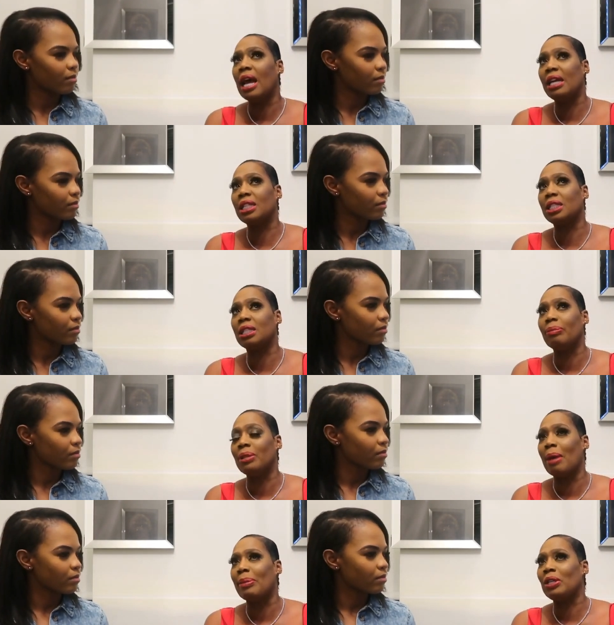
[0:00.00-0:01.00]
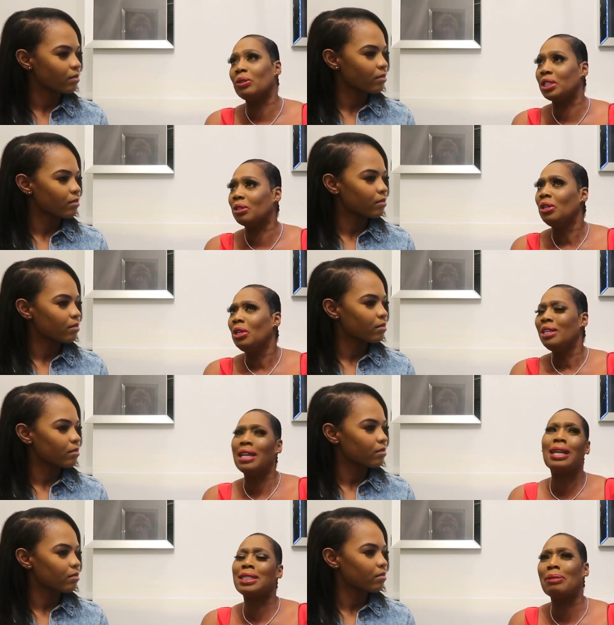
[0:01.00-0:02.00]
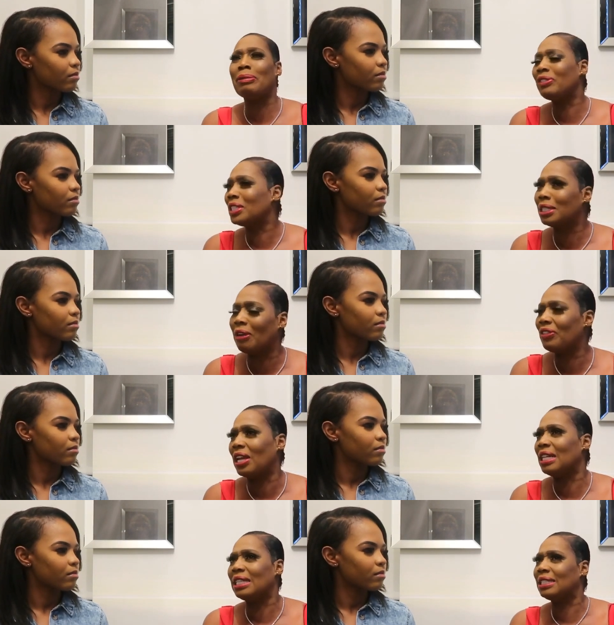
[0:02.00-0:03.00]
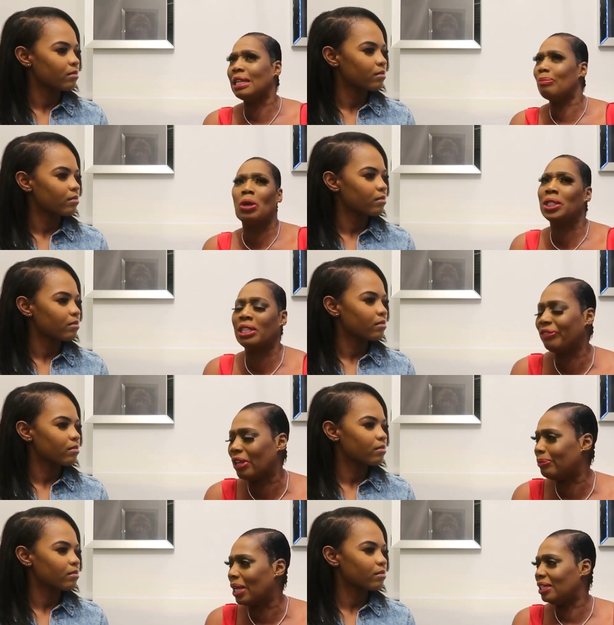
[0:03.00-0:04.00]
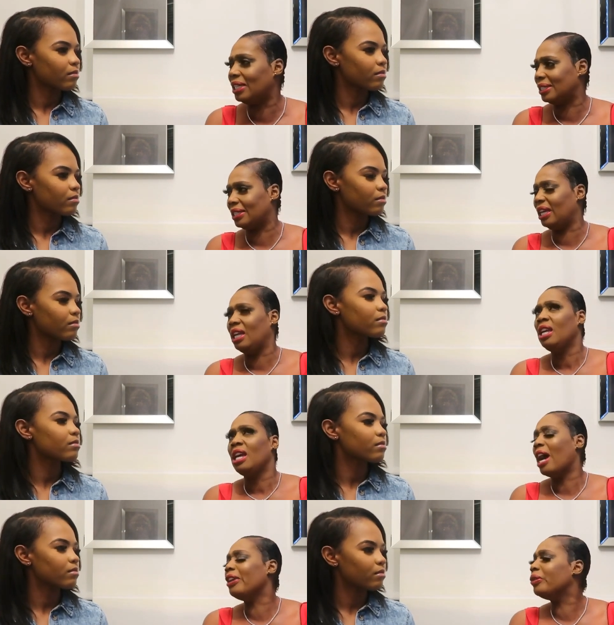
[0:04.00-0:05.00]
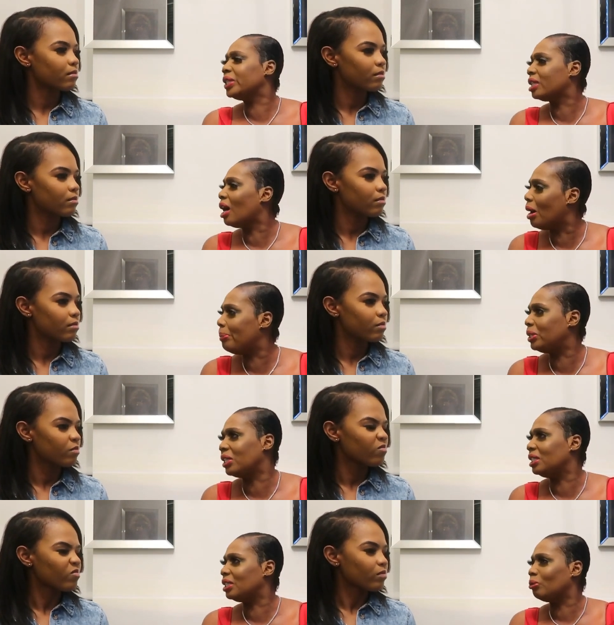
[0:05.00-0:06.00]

Speaker 1: Like sometimes I used to like some of the stuff that they say, most of them that they say, mm -hmm. I know it's garbage and it's